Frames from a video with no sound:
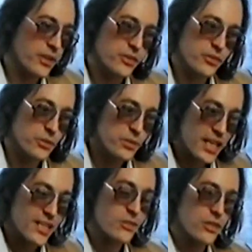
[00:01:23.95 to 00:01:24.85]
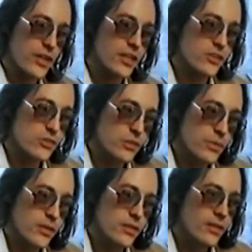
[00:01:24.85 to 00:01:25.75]
record. There was that sort of attitude
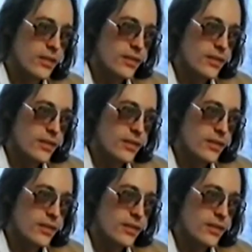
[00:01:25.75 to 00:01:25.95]
about it.